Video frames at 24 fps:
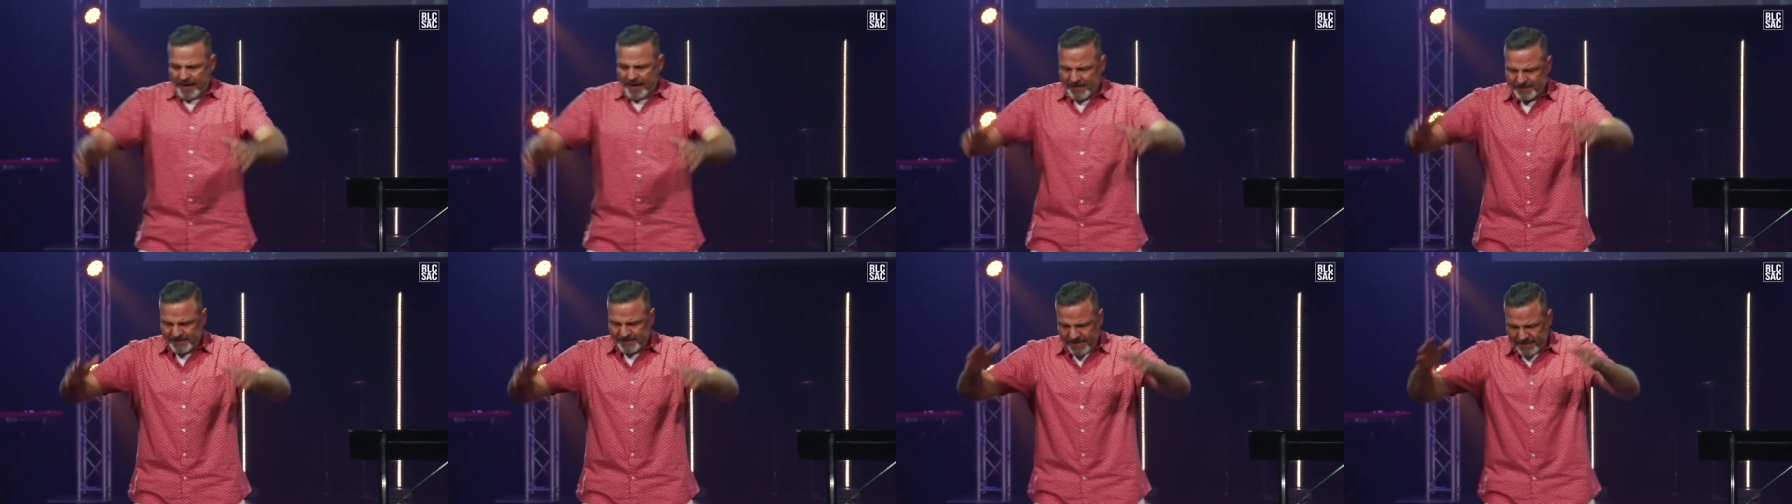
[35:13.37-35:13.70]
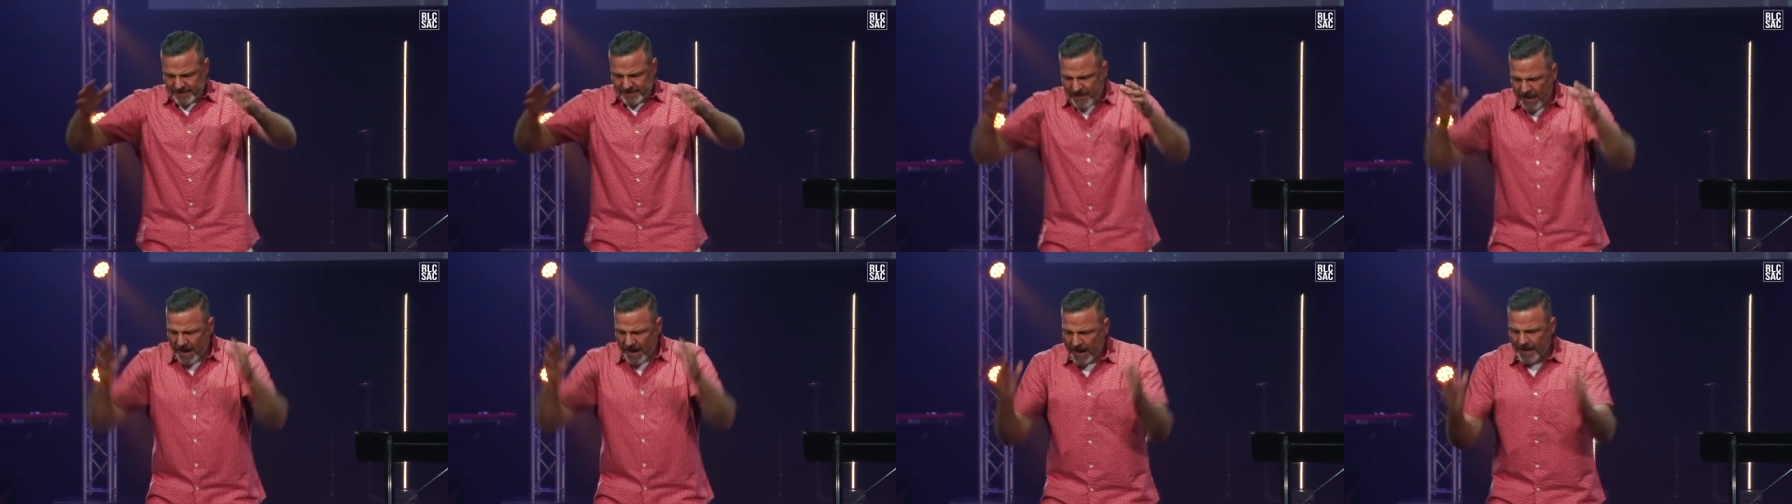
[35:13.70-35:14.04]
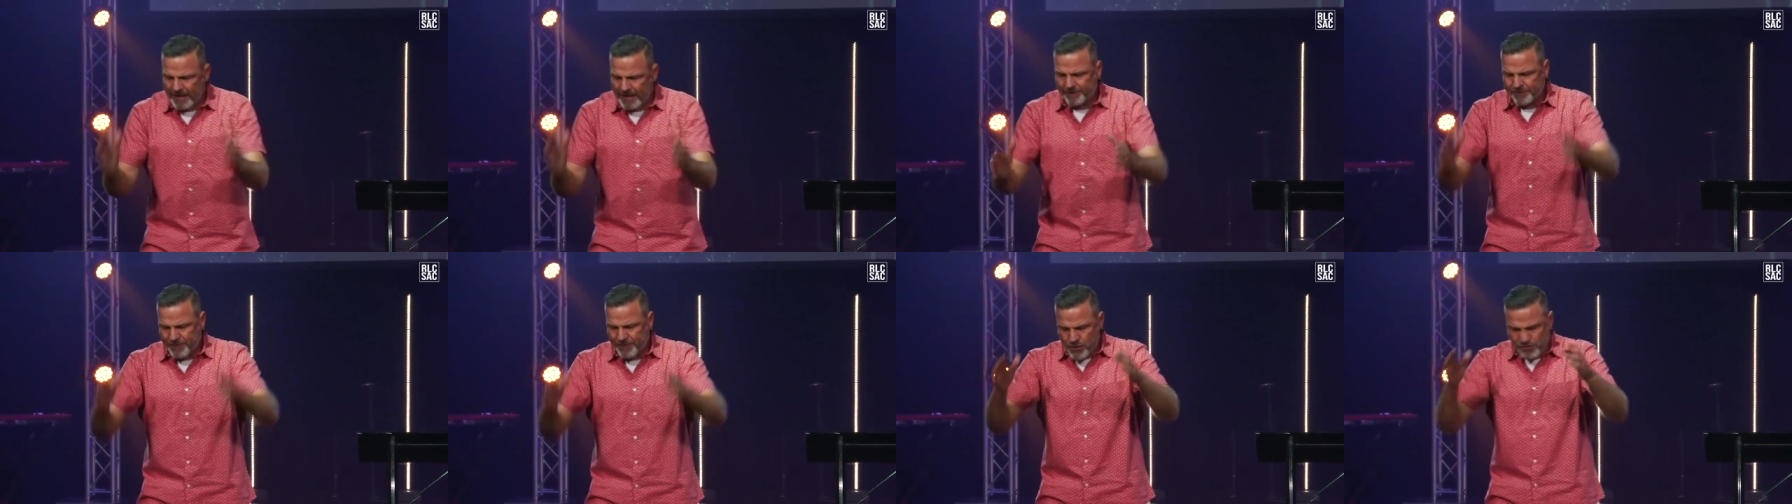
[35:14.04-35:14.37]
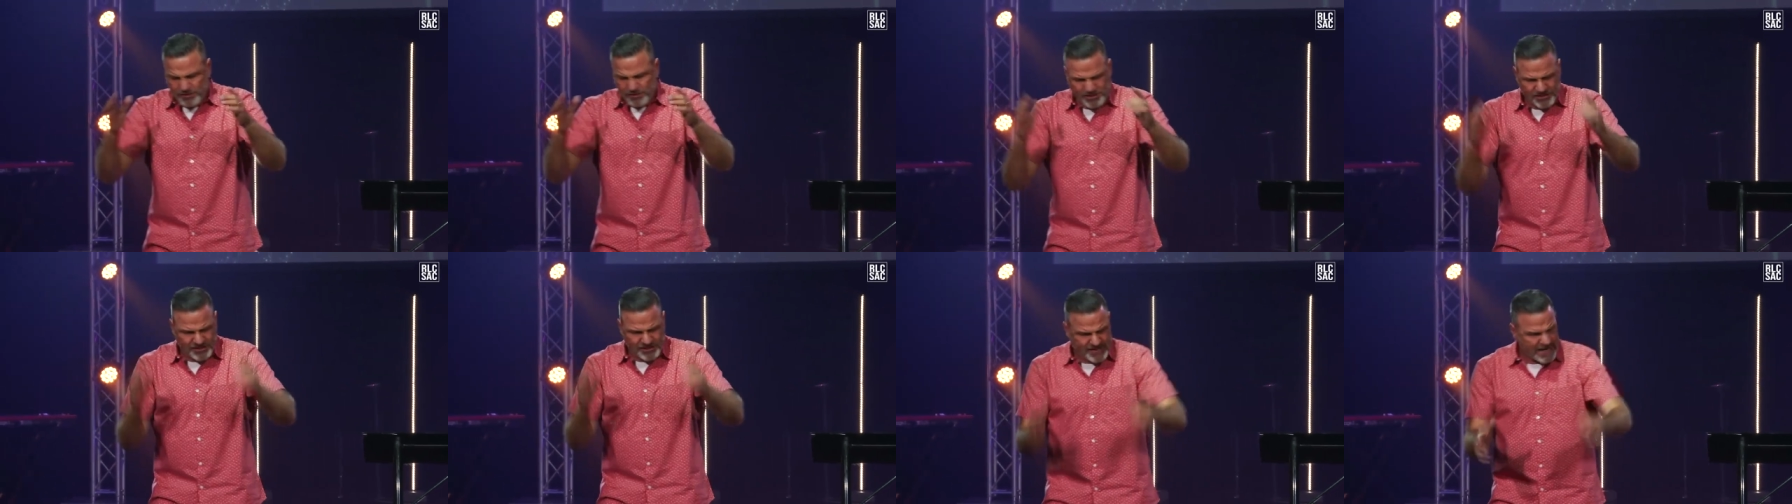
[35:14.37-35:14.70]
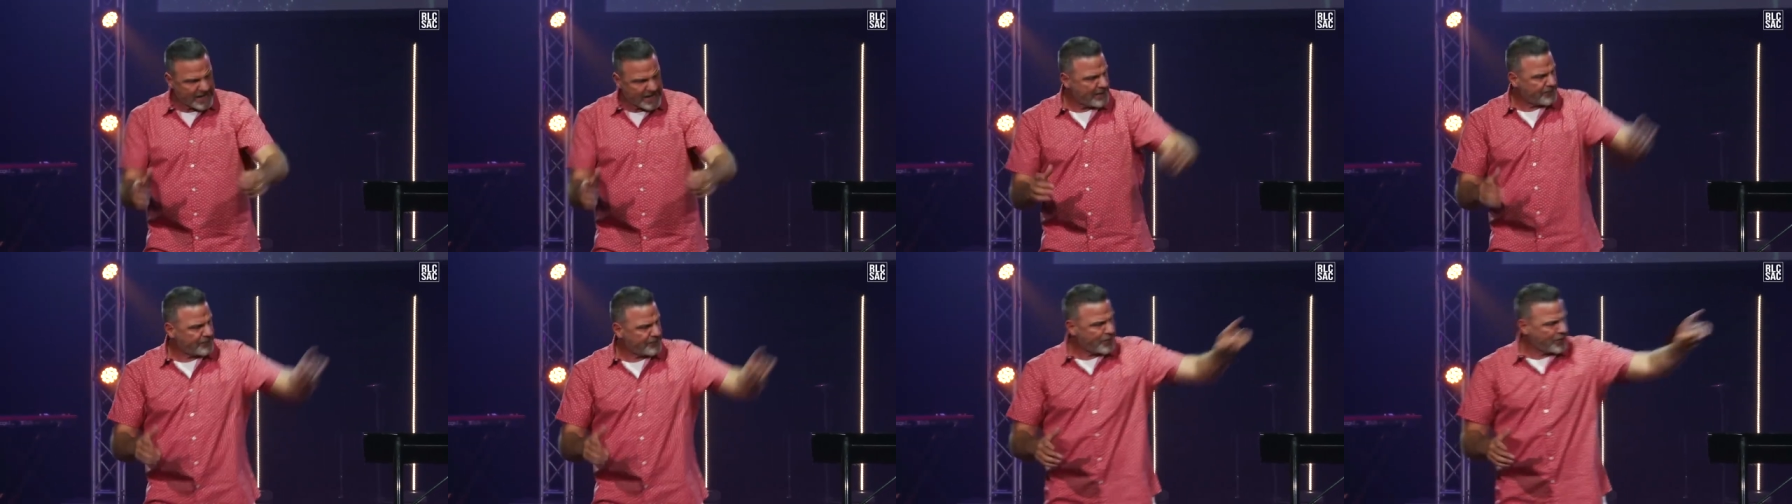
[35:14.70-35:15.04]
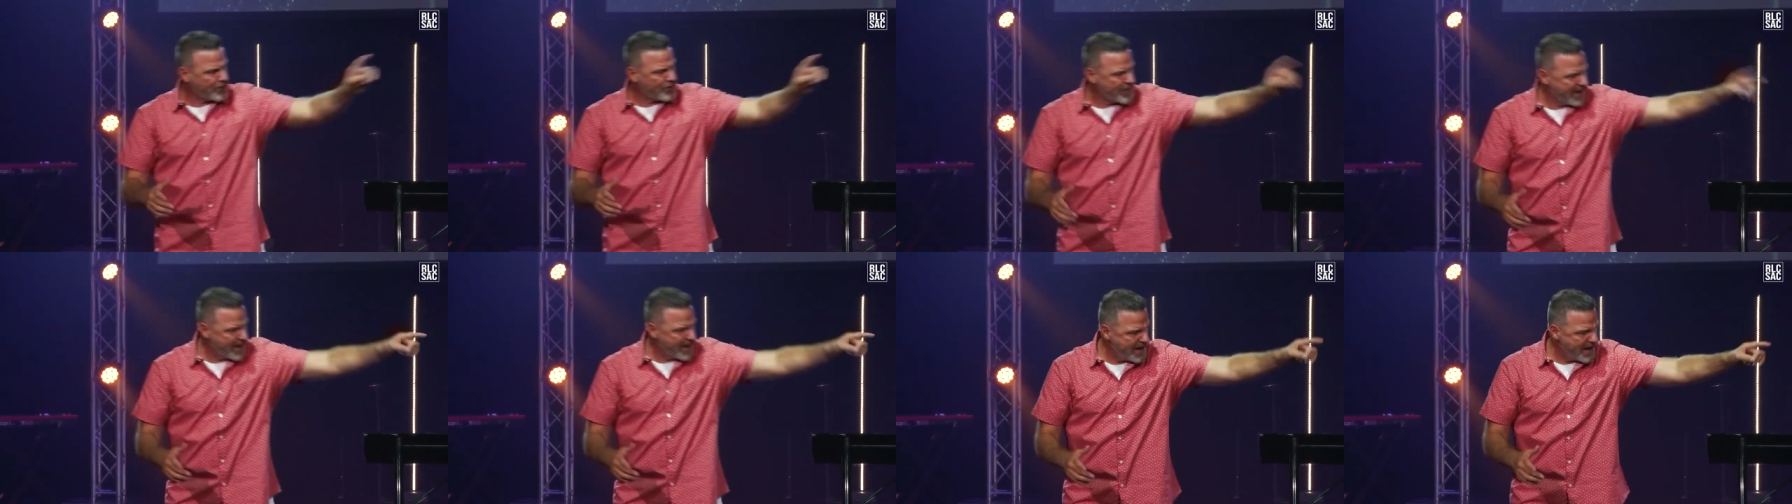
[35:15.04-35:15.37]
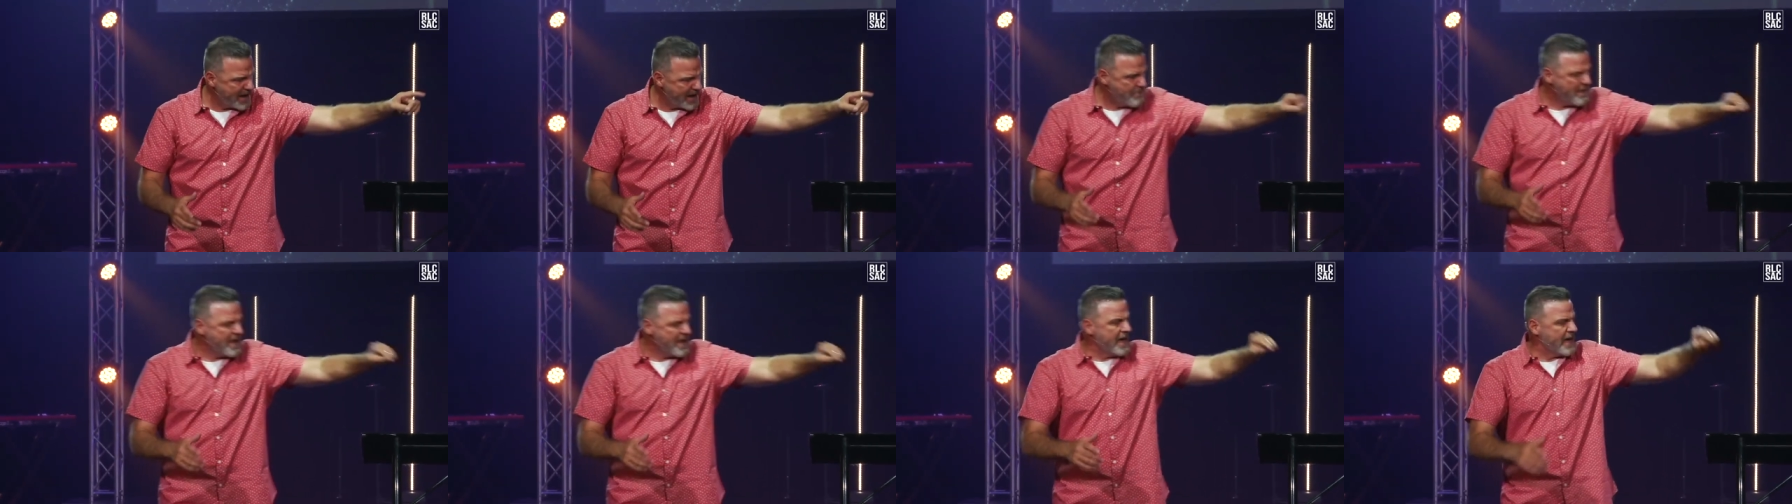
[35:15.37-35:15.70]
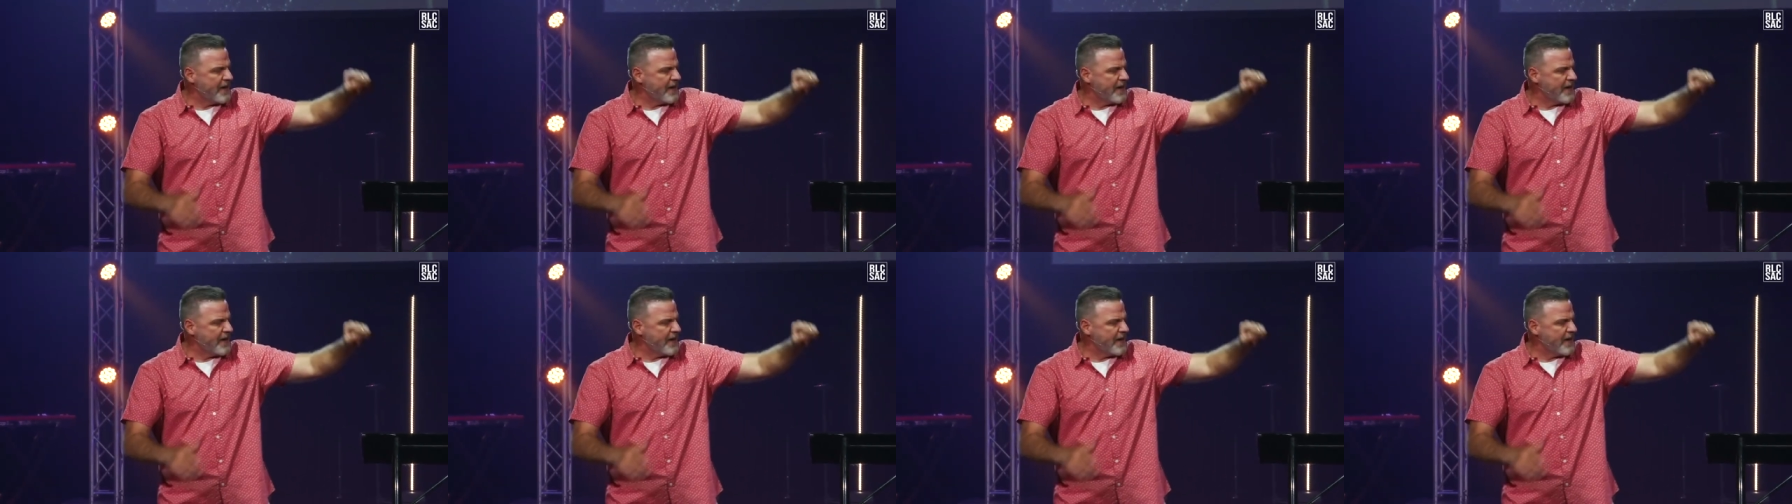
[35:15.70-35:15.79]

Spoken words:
and I said, God, if you did it for them,